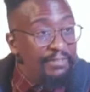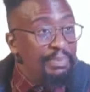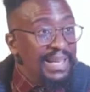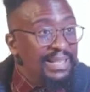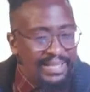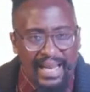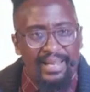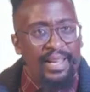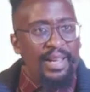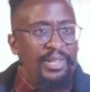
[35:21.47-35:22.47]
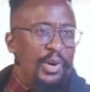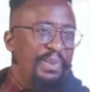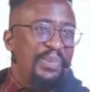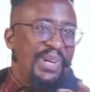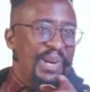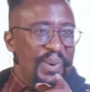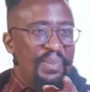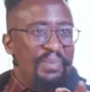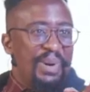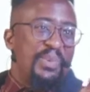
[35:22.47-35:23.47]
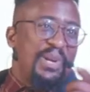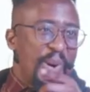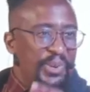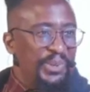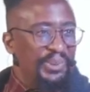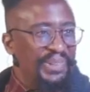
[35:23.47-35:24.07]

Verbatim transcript: been? It's like, Yo, but we know, but we know you.